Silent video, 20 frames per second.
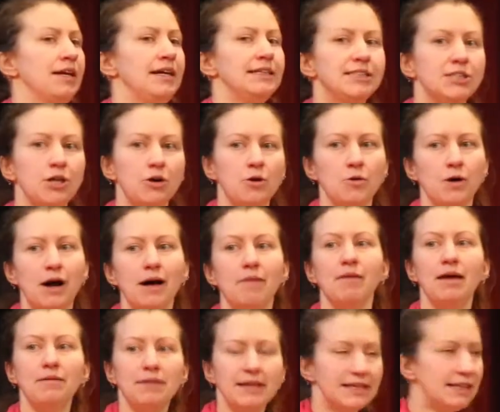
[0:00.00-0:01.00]
And so
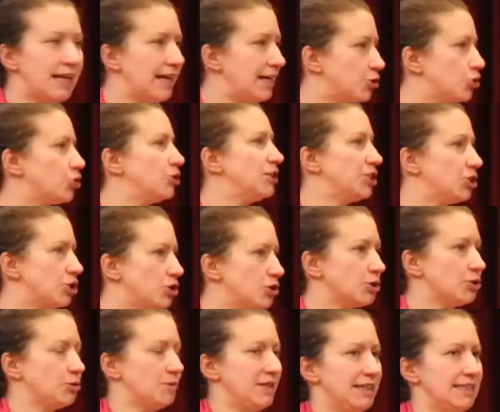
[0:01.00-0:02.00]
maybe in like traditional
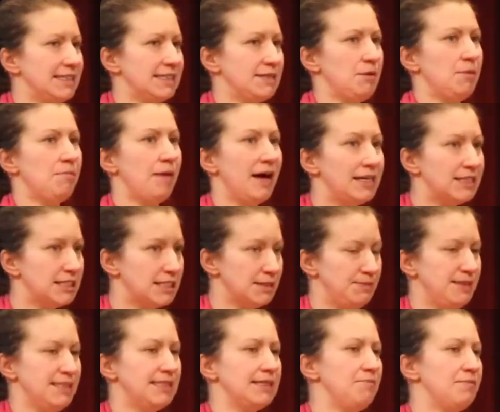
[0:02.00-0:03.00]
surrealism, it might just
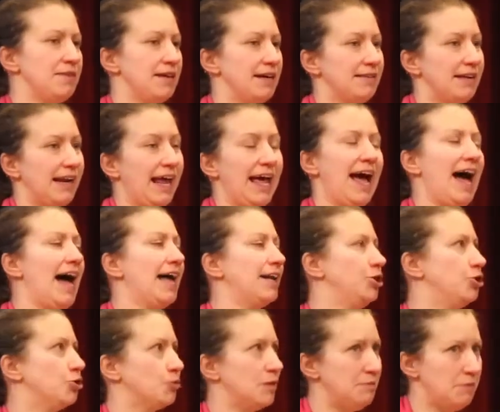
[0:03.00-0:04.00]
be something that I had
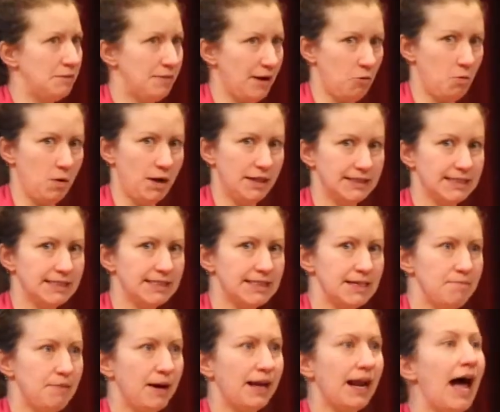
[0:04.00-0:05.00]
a dream about once.
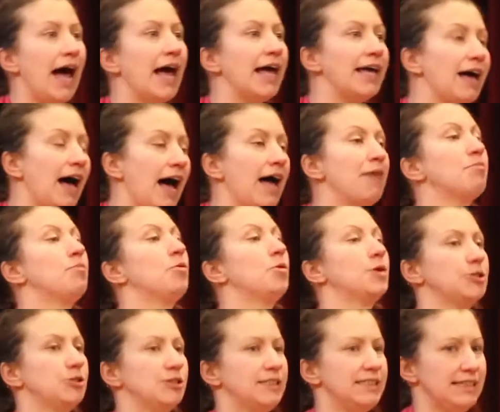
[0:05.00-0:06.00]
But I, I'm more
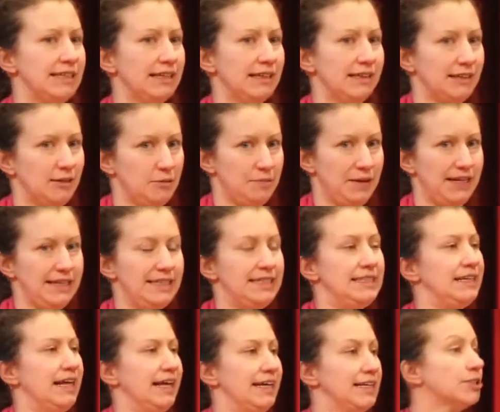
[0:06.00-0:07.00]
interested a little bit
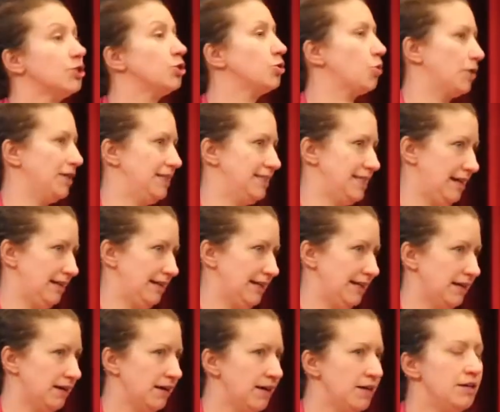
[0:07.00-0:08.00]
in like
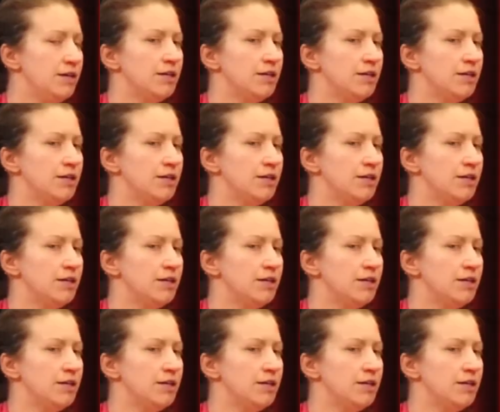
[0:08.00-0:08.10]
storytelling.